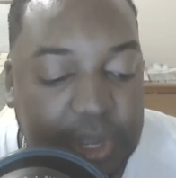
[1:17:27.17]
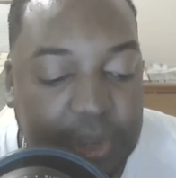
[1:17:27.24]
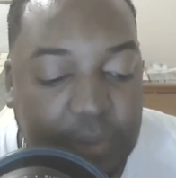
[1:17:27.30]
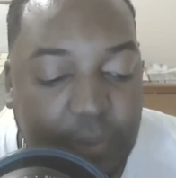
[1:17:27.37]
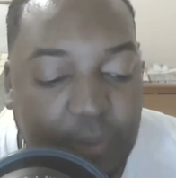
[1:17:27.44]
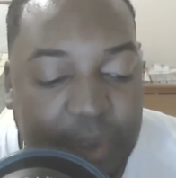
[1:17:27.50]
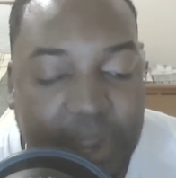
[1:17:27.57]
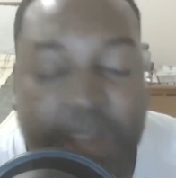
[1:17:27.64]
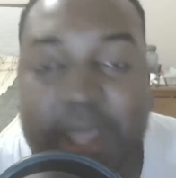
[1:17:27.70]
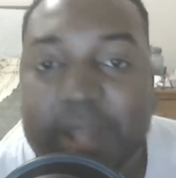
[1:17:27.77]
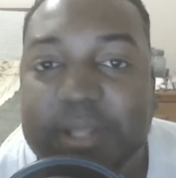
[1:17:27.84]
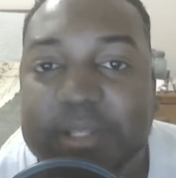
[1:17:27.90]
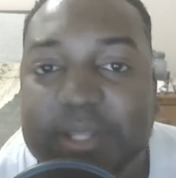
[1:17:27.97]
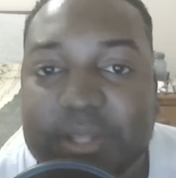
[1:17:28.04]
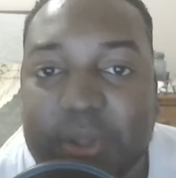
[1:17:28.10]
When I got
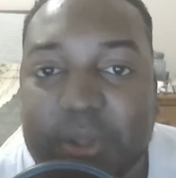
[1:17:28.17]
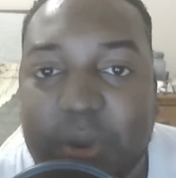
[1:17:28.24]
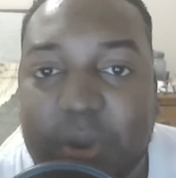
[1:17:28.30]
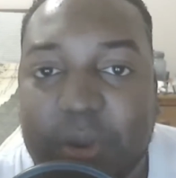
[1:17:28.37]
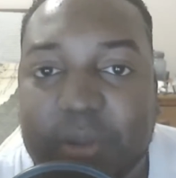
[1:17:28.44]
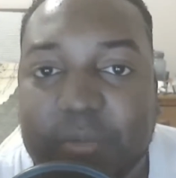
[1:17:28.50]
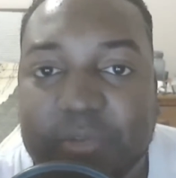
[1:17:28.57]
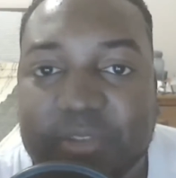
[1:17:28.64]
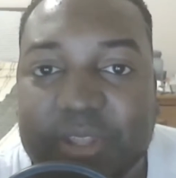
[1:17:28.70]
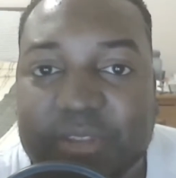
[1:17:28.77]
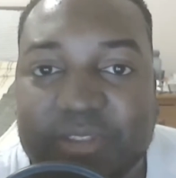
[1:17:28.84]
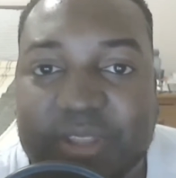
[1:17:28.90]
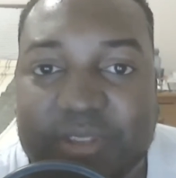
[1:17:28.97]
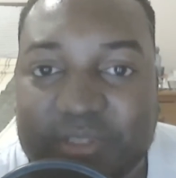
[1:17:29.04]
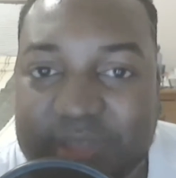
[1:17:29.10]
into DR,
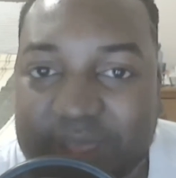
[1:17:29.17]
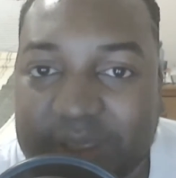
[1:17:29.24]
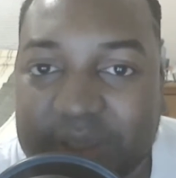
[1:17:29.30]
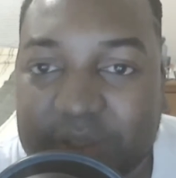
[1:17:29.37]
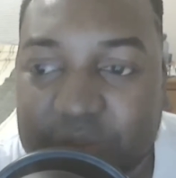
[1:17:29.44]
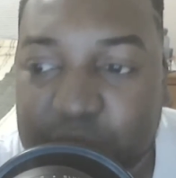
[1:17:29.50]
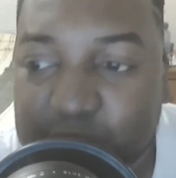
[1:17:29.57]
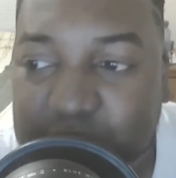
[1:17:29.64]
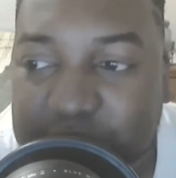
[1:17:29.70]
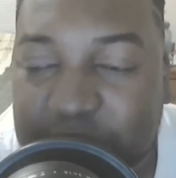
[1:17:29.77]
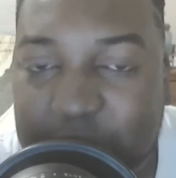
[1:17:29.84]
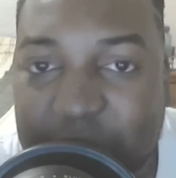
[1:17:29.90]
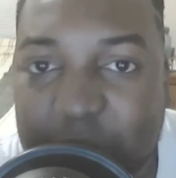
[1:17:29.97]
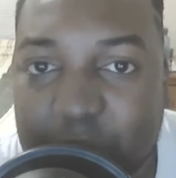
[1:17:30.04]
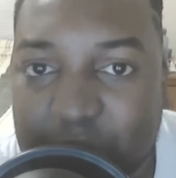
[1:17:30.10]
it's like usually
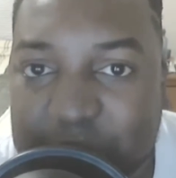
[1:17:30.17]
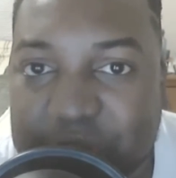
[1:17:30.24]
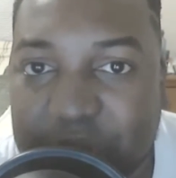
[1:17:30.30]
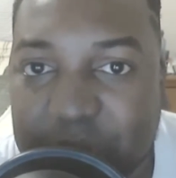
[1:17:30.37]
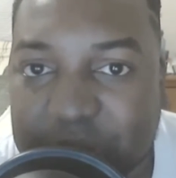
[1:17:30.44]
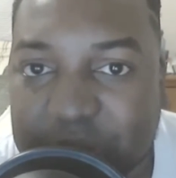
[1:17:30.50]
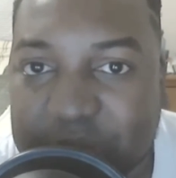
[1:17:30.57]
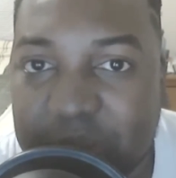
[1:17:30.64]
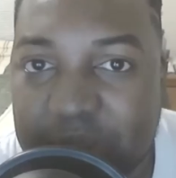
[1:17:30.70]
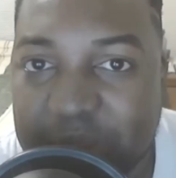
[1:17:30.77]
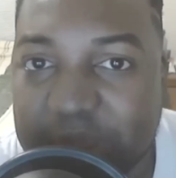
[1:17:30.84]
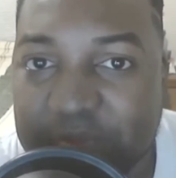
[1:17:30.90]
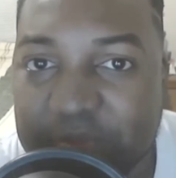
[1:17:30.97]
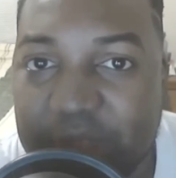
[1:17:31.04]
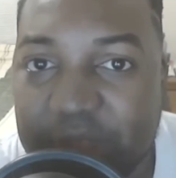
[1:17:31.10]
around rush hour time, like
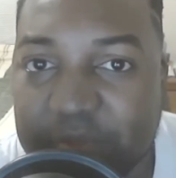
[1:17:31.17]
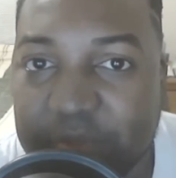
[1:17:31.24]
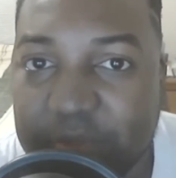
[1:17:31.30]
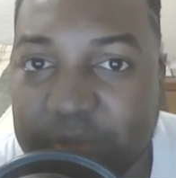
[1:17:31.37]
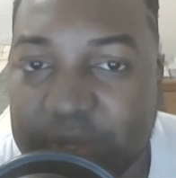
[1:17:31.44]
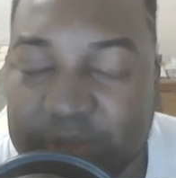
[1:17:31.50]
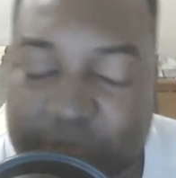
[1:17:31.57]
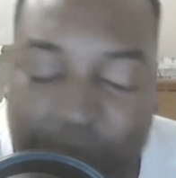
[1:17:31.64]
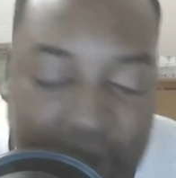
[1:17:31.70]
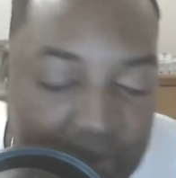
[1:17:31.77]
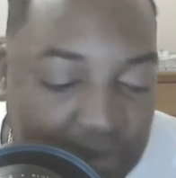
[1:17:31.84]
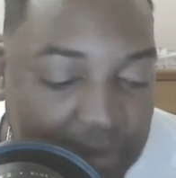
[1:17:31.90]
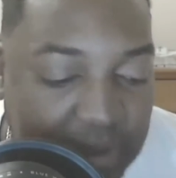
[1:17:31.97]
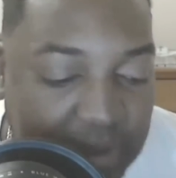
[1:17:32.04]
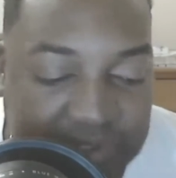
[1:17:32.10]
5:30. That's when
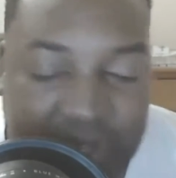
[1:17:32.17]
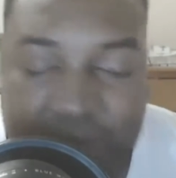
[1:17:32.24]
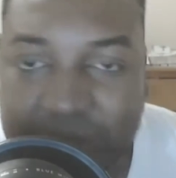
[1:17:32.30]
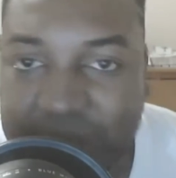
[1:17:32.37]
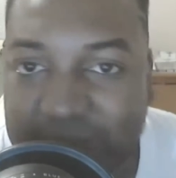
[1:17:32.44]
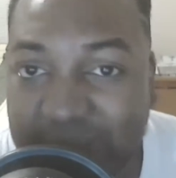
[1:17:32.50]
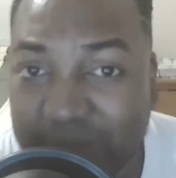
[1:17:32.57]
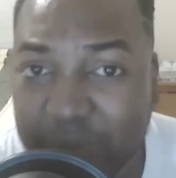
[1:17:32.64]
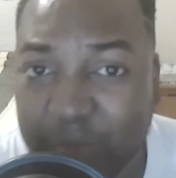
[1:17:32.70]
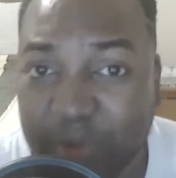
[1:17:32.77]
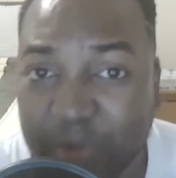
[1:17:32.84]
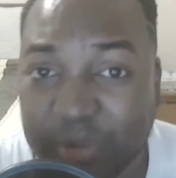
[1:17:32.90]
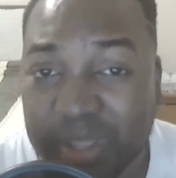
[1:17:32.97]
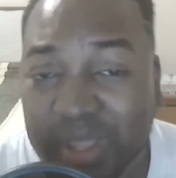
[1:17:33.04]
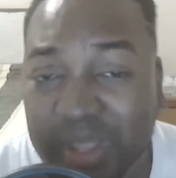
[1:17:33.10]
everybody's kind of getting out of
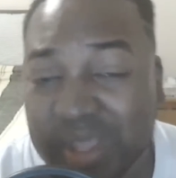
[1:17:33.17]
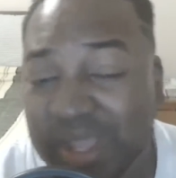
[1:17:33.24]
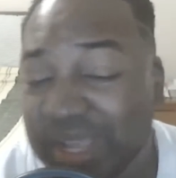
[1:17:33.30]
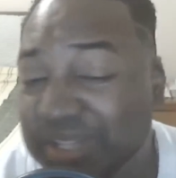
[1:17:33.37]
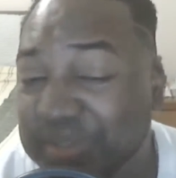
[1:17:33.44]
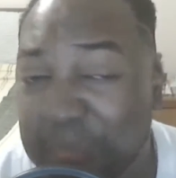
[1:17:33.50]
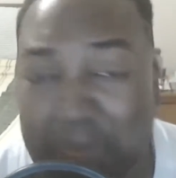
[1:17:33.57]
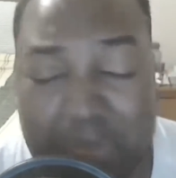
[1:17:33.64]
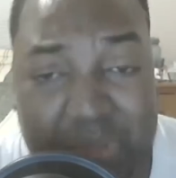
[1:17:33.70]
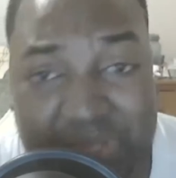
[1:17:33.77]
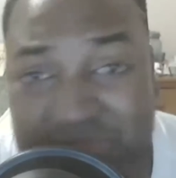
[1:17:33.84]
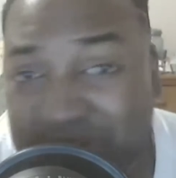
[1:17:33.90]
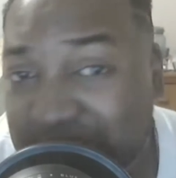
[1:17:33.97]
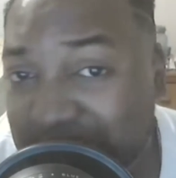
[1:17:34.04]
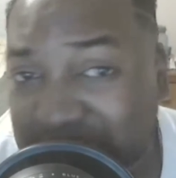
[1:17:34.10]
work. It's
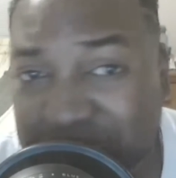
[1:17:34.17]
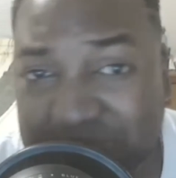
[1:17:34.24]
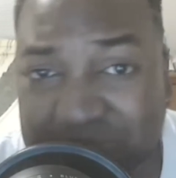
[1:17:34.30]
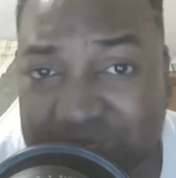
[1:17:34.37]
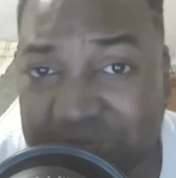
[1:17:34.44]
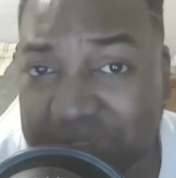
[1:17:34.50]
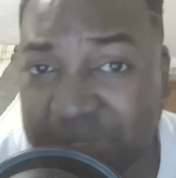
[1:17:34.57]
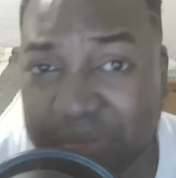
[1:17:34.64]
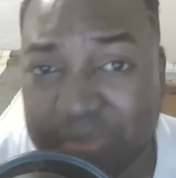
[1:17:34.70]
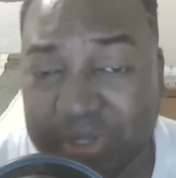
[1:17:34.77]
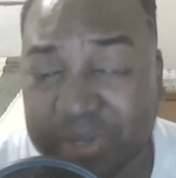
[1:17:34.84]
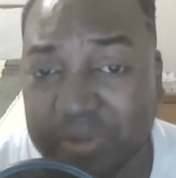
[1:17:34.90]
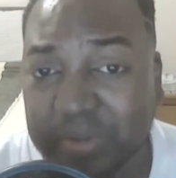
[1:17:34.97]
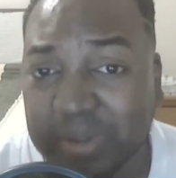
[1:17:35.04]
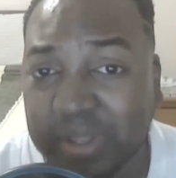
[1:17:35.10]
busy in that city, Santo
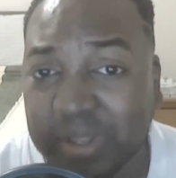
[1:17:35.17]
Domingo.